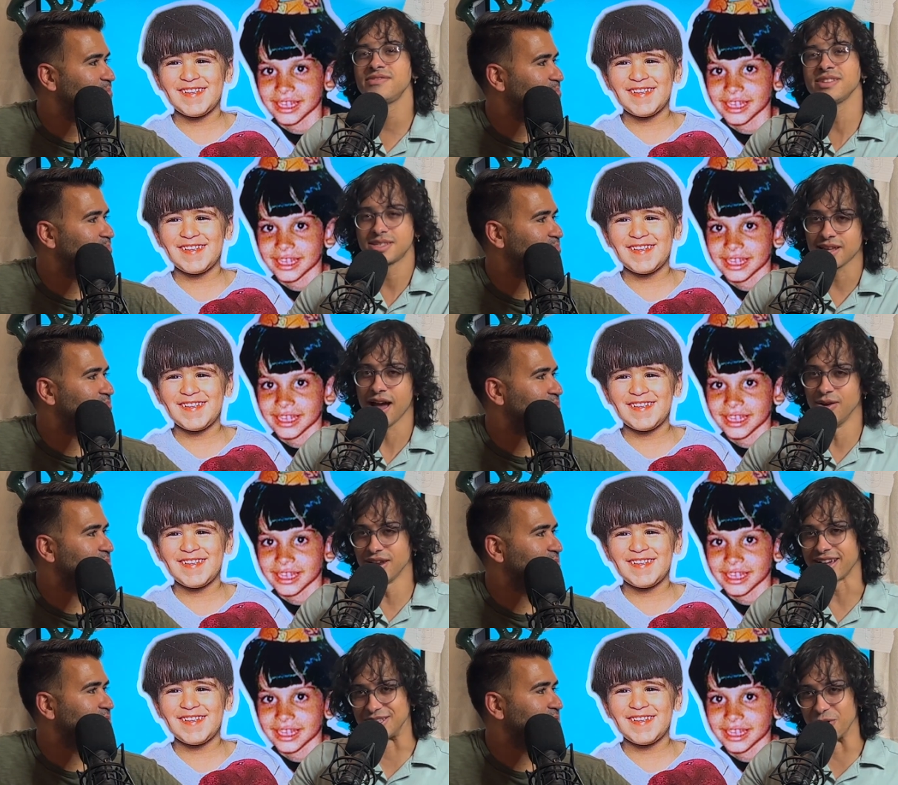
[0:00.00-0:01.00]
Speaker 1: even sound
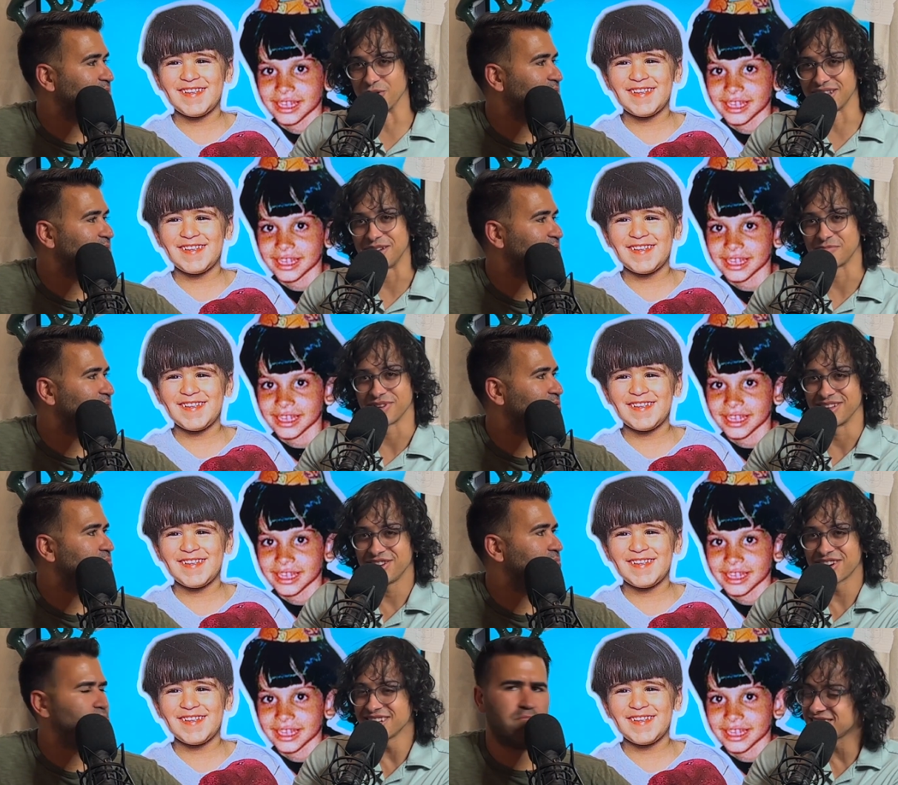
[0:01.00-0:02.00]
like Dua Lipa.
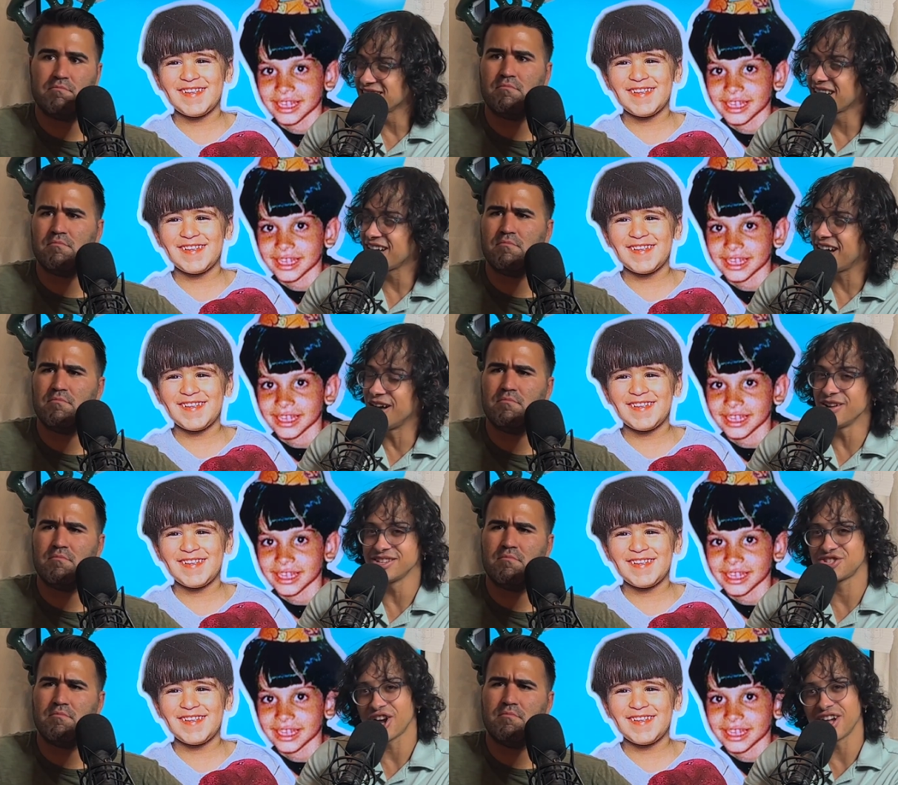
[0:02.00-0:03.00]
You're gonna say that
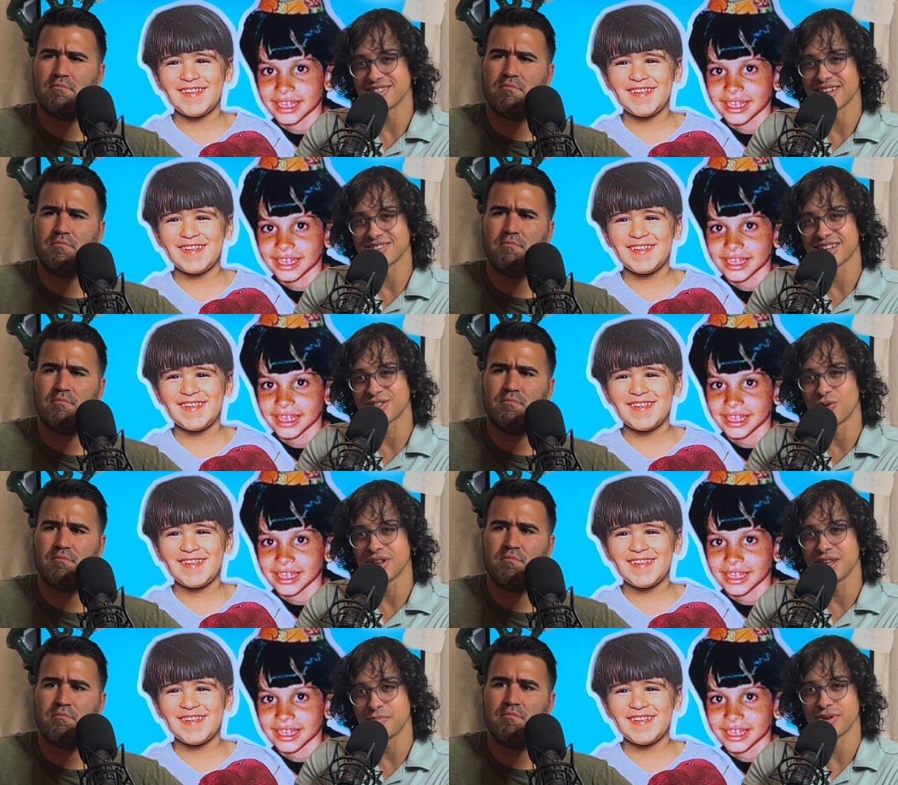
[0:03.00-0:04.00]
Elton John sounds like Dua
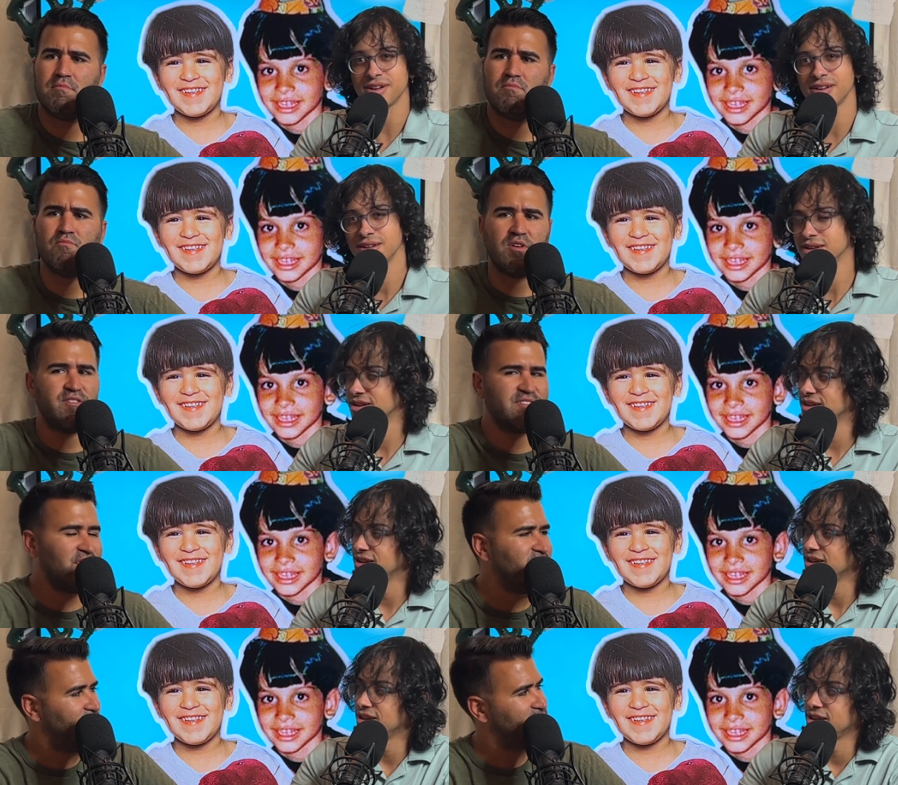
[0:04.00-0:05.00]
Lipa? Well, it's
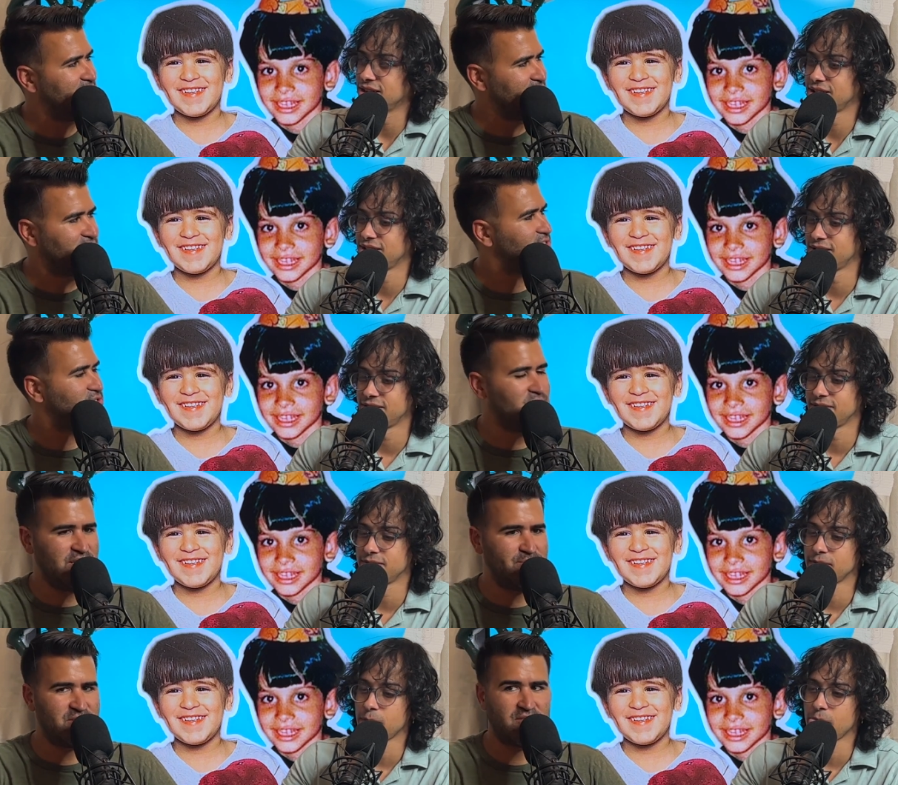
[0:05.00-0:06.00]
it's
Speaker 2: in the Dua
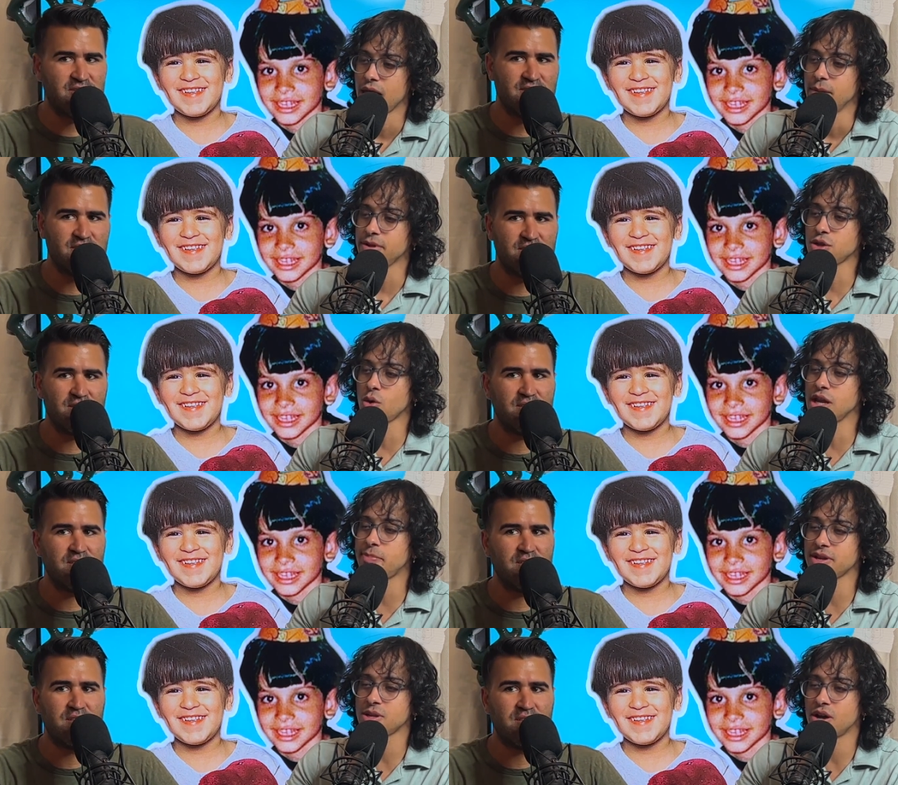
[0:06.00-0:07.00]
Lipa song.
Speaker 1: But the Dua
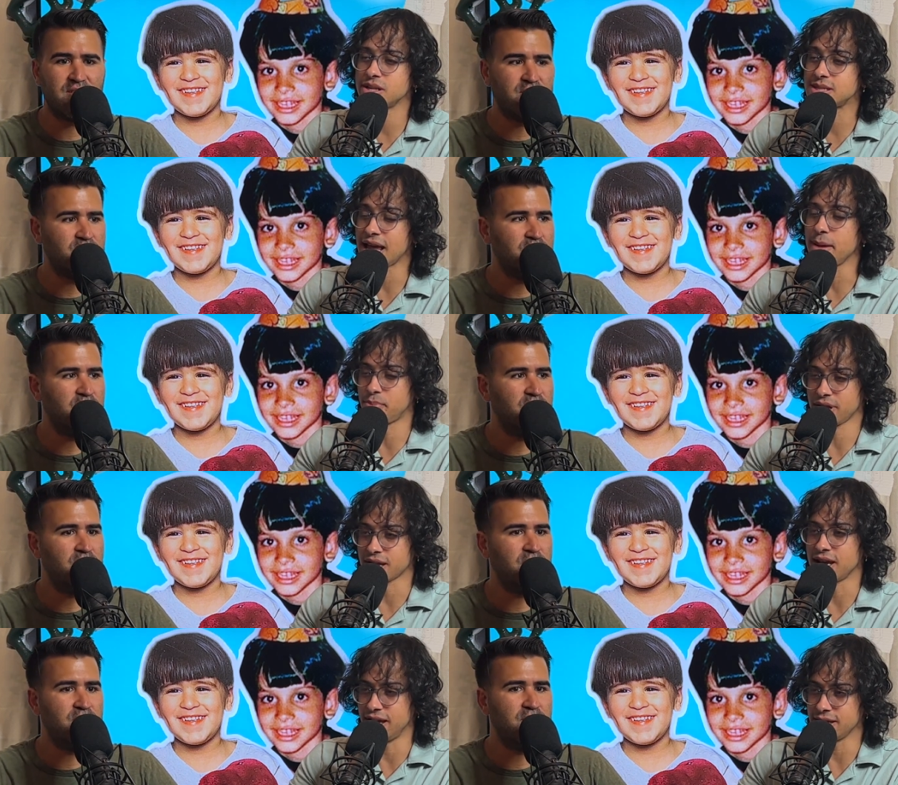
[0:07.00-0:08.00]
Lipa song is
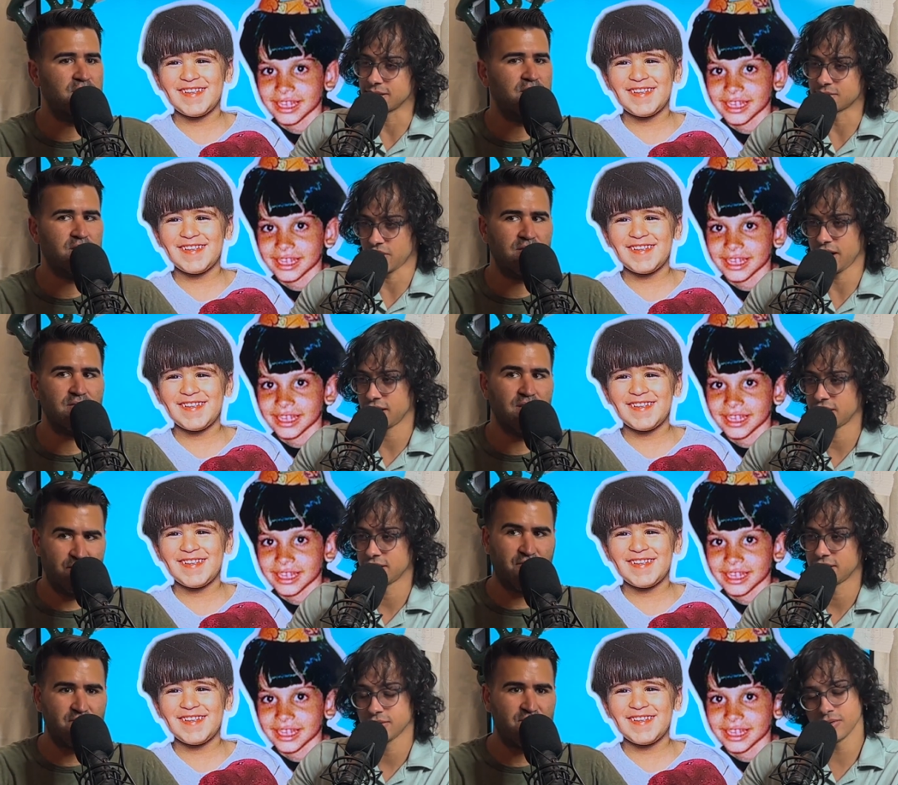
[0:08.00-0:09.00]
sampling his, right? Yeah.
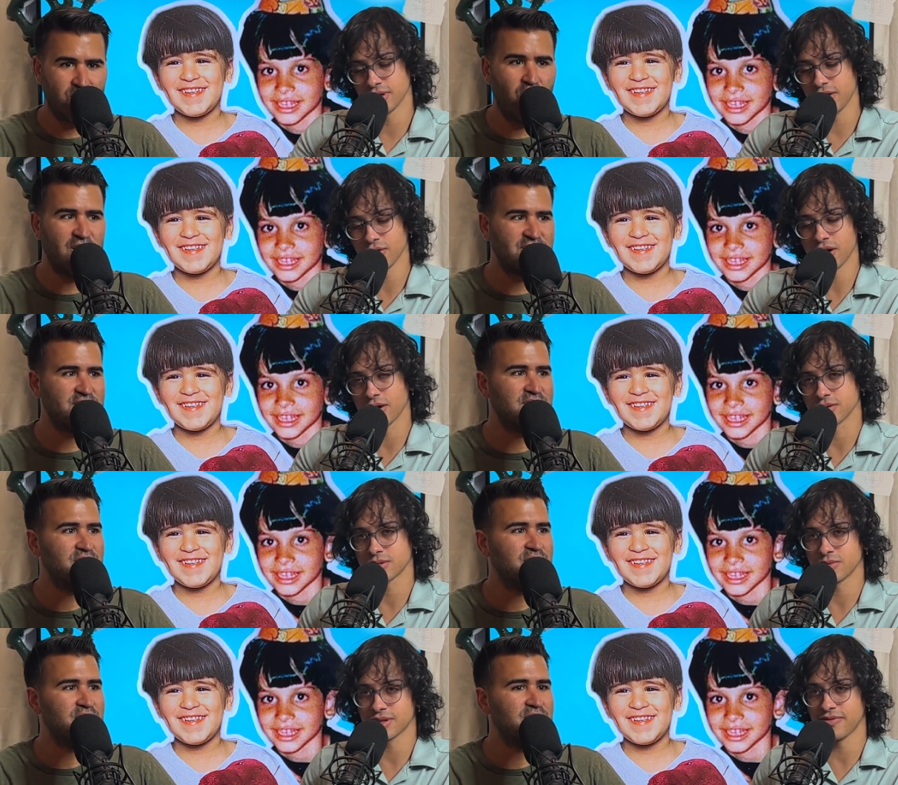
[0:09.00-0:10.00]
Well, there you go.
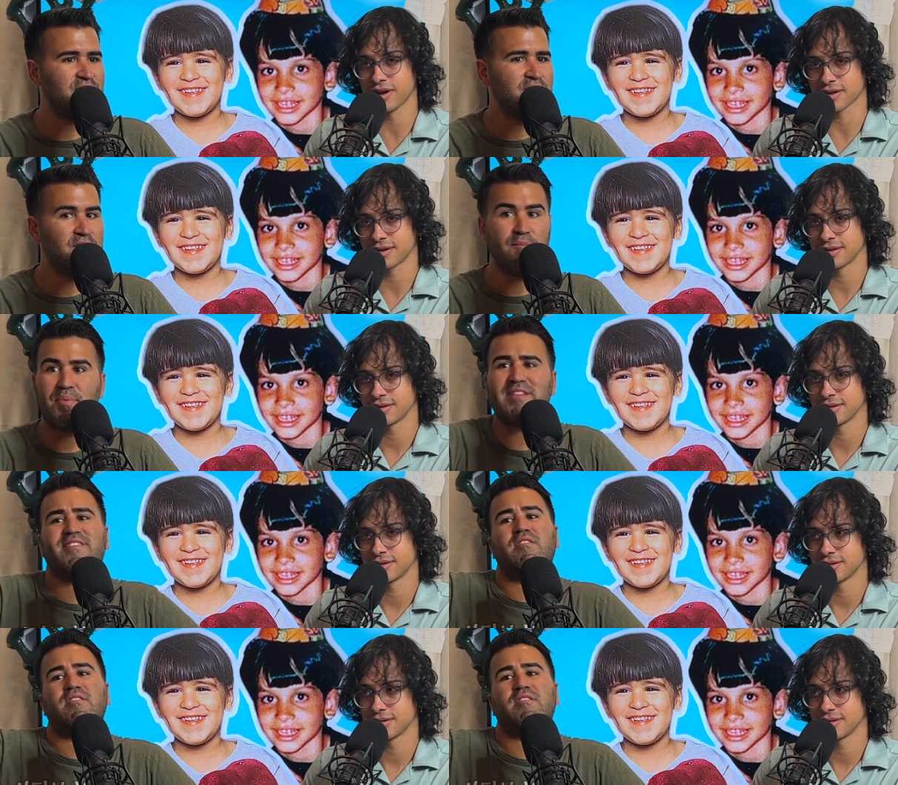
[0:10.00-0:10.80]
So what the fuck? But